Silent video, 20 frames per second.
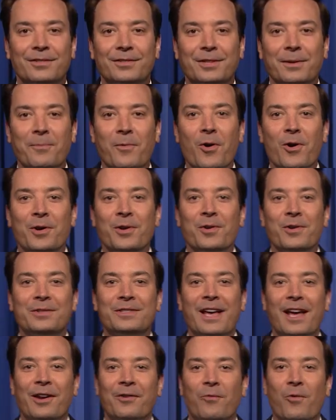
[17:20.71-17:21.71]
Some more
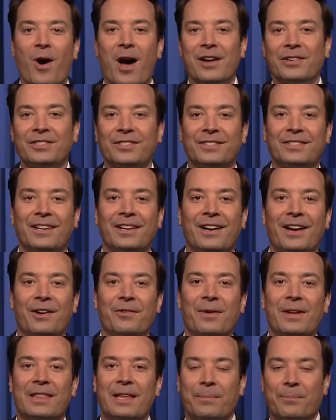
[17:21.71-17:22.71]
news out of Washington. I
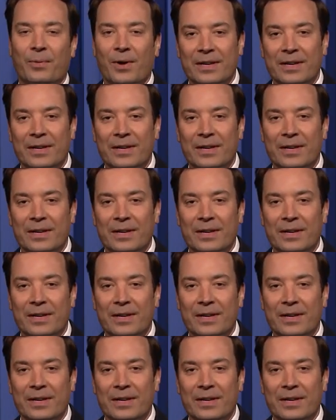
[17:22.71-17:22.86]
read that